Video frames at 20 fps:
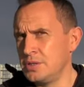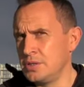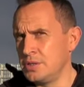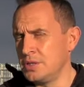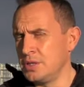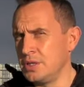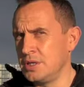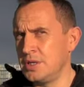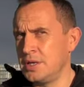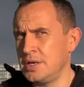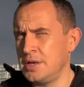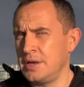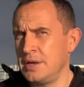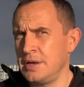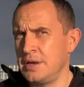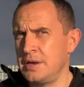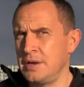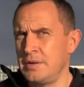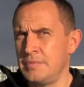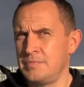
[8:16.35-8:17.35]

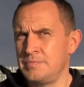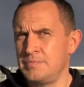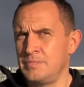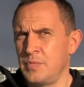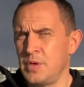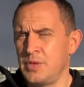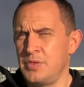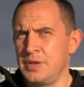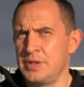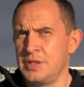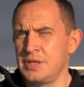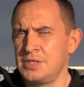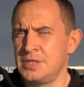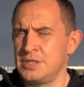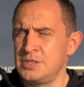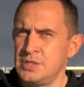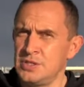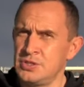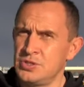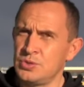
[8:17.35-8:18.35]
Um, I think the
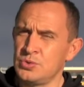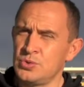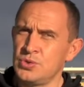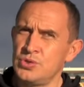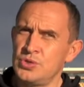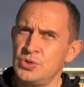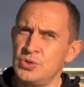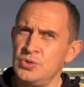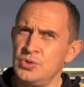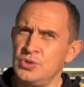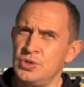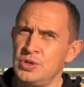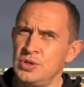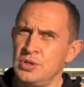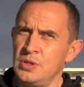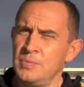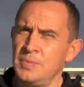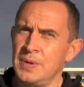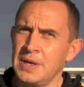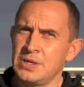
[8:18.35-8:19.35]
distance will suit
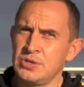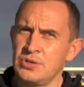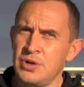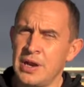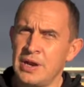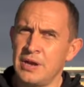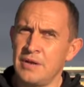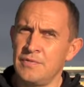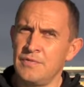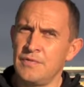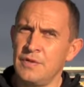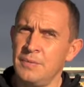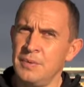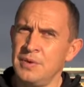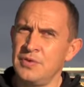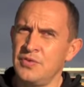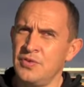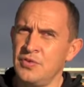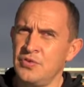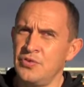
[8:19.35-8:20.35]
the big track at
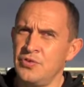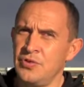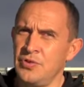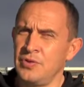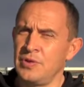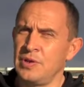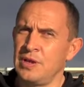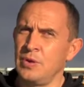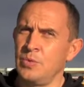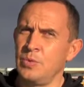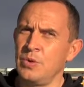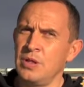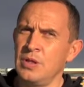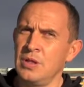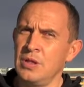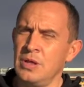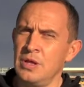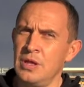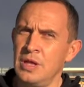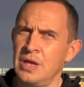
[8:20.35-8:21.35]
Flemington, certainly will.